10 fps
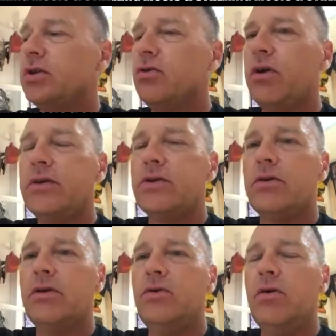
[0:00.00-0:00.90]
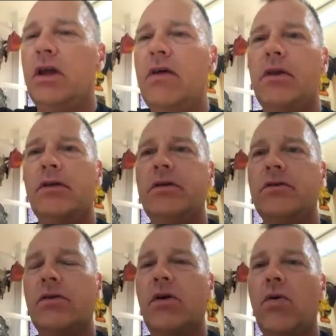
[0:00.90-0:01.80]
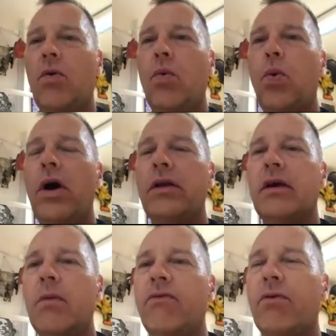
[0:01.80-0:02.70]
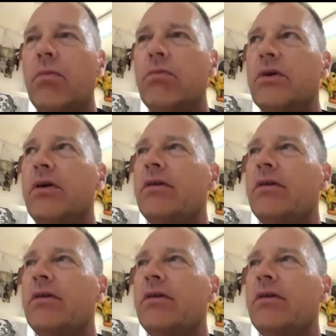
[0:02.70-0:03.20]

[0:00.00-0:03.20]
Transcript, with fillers: erased on a new level and didn't know where it mm. come from.